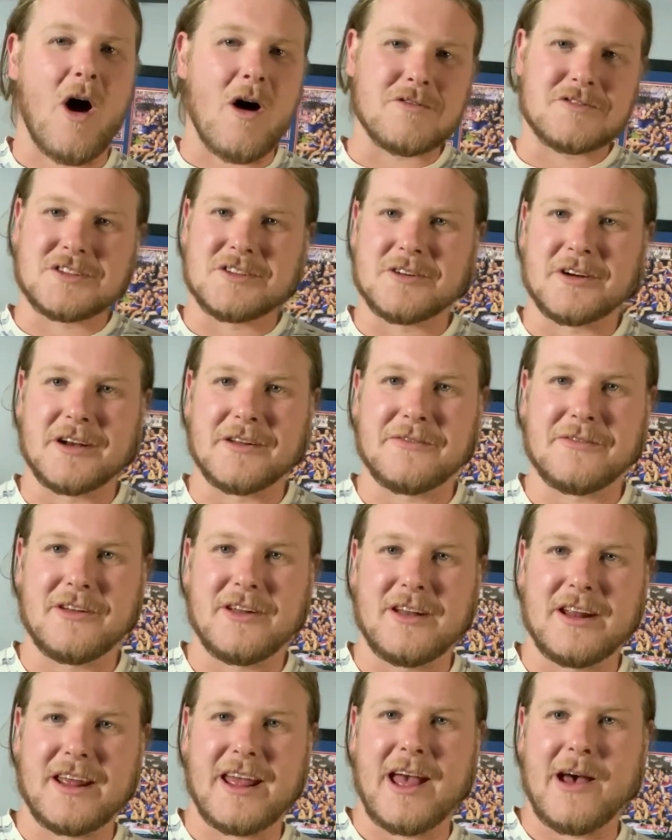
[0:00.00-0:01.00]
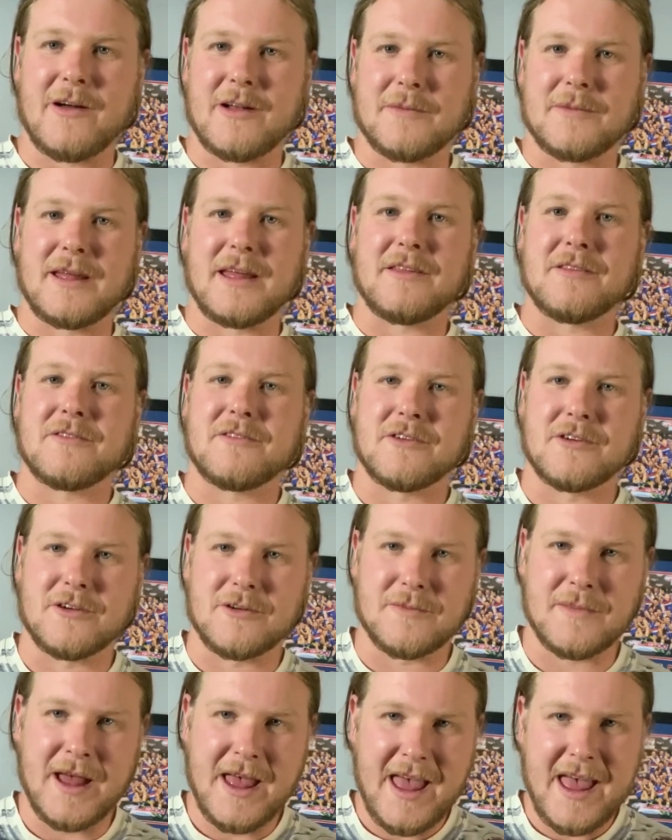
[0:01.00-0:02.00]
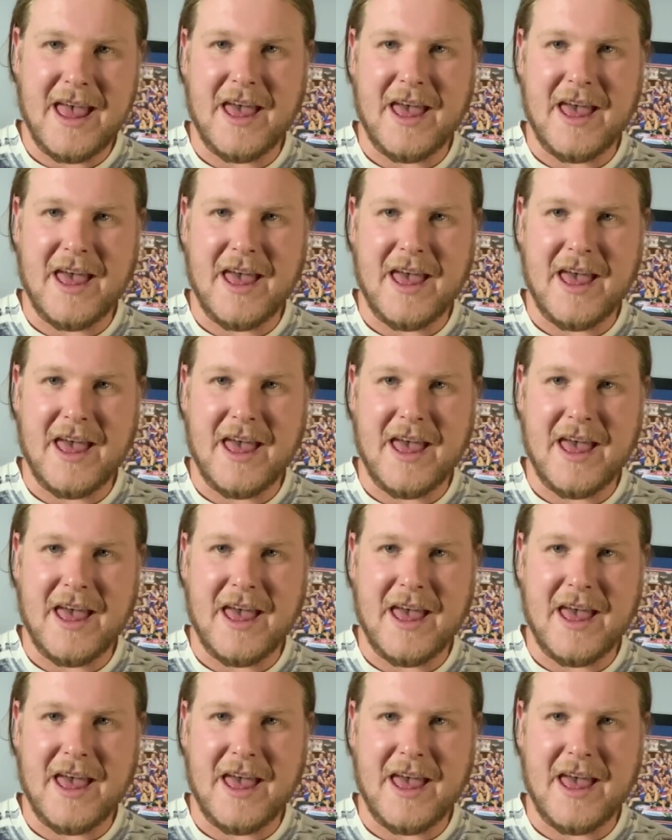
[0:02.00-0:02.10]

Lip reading: I've still got a few to go and I'm getting through them.